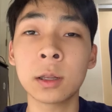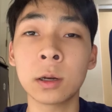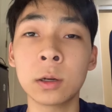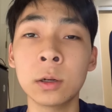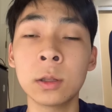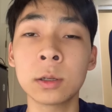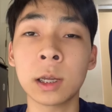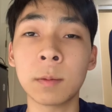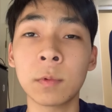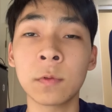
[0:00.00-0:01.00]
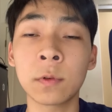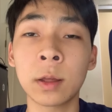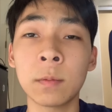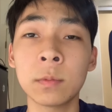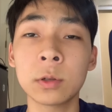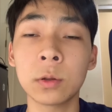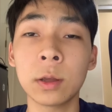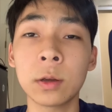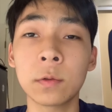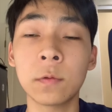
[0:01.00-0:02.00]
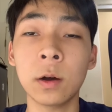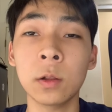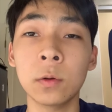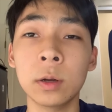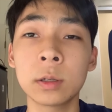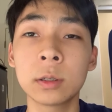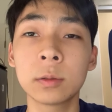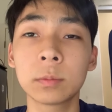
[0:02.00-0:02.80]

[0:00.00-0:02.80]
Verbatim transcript: a good example for them so they can follow us.